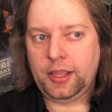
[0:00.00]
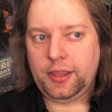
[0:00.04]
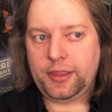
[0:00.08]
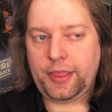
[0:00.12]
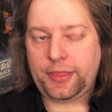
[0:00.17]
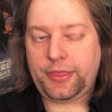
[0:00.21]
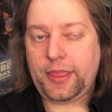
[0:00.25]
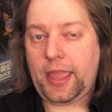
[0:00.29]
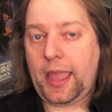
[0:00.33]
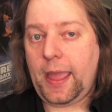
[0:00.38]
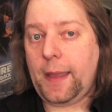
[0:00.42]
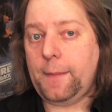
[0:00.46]

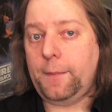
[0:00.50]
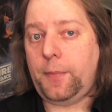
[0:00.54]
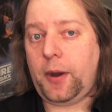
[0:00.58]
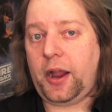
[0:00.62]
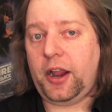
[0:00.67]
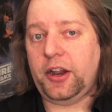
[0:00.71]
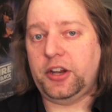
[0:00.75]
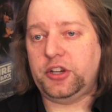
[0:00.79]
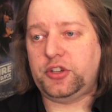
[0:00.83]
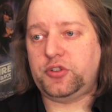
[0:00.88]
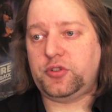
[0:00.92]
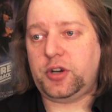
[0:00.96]
That The
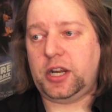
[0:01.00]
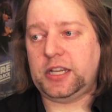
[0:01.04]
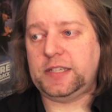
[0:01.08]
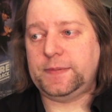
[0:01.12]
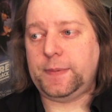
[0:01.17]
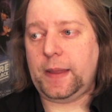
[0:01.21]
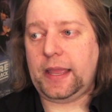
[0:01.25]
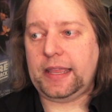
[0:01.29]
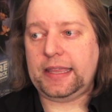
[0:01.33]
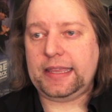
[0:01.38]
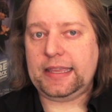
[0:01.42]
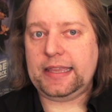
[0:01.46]
Empire Strikes
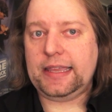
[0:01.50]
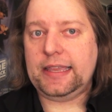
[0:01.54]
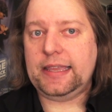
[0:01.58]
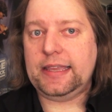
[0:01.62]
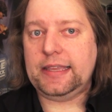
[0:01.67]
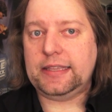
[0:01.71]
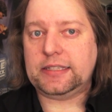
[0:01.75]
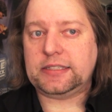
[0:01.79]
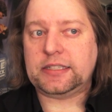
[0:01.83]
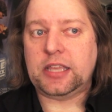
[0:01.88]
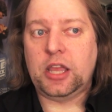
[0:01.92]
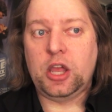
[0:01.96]
Back
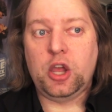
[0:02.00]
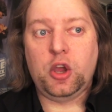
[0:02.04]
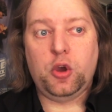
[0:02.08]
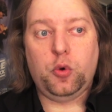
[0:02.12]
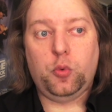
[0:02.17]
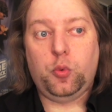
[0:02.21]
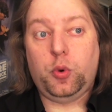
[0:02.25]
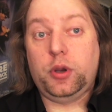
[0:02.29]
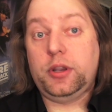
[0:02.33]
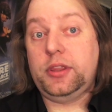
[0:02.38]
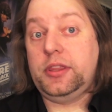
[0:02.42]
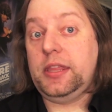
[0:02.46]
is
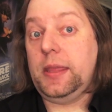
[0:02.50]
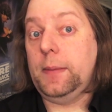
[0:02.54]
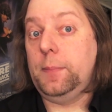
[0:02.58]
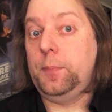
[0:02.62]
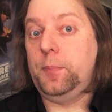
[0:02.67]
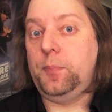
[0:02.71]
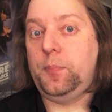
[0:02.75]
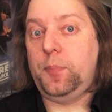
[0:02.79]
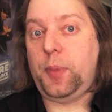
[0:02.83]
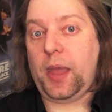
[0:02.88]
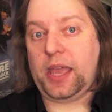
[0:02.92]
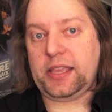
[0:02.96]
one of the
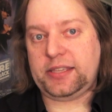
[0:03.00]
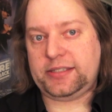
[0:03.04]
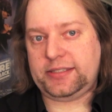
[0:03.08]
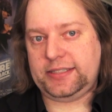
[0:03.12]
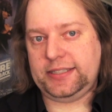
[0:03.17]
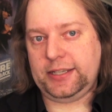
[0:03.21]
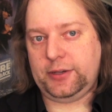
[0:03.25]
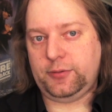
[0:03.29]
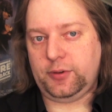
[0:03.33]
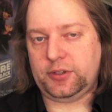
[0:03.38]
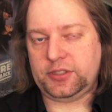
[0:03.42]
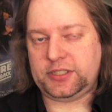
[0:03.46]
best
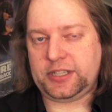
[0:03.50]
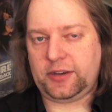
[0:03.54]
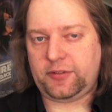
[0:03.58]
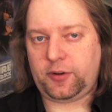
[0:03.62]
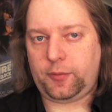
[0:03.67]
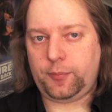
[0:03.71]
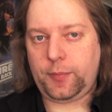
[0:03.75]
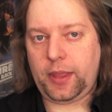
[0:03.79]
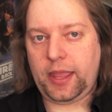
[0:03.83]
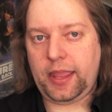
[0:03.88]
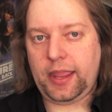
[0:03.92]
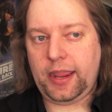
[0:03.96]
sequels
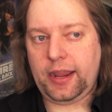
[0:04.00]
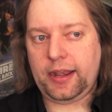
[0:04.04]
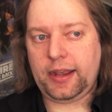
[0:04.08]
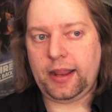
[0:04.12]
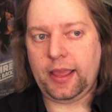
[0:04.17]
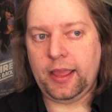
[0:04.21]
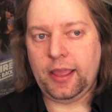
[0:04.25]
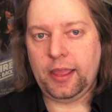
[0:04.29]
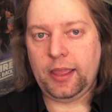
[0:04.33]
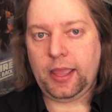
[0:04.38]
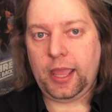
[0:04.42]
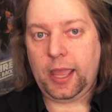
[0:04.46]
ever made,
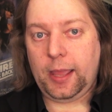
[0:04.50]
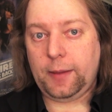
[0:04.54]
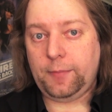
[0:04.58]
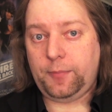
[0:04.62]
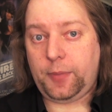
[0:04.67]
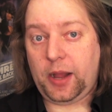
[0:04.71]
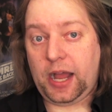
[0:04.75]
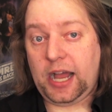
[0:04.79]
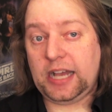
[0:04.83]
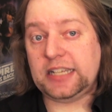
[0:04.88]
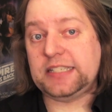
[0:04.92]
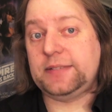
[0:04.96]
and
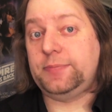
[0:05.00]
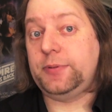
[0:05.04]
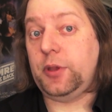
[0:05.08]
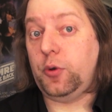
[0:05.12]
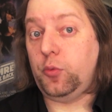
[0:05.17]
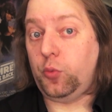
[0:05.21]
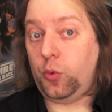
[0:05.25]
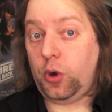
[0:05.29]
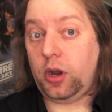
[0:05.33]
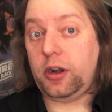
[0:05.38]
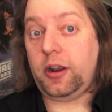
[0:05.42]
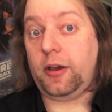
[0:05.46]
possibly
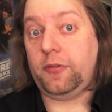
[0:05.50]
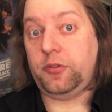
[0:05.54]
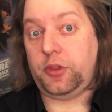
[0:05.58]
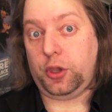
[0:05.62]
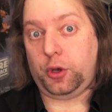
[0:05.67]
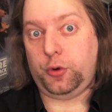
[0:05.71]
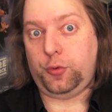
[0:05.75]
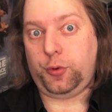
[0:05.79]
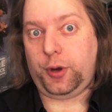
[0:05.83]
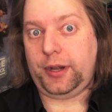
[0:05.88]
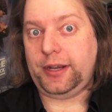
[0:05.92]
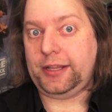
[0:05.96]
one of the
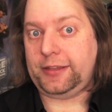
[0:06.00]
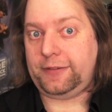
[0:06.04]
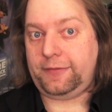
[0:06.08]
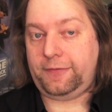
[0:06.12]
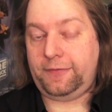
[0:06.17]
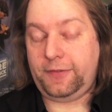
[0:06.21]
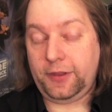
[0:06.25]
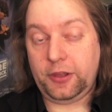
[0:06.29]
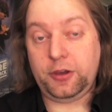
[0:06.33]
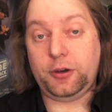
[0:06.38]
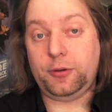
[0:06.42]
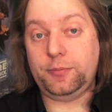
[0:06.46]
greatest
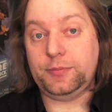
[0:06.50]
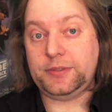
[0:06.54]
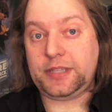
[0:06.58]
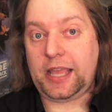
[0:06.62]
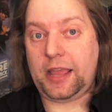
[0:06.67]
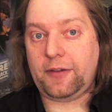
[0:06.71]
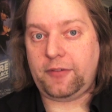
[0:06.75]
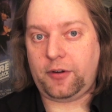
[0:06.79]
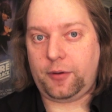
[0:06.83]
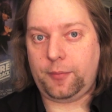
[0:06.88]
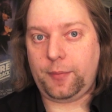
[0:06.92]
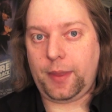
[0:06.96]
films
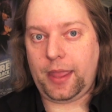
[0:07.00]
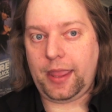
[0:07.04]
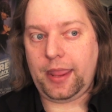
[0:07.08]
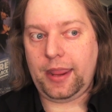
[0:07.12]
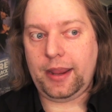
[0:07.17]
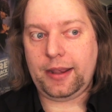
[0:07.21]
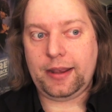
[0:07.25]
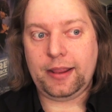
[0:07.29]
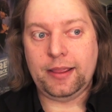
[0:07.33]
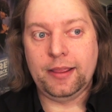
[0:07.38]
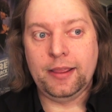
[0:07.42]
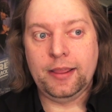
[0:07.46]
ever
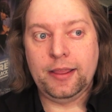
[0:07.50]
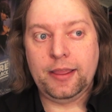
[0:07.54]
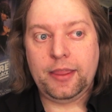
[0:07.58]
made.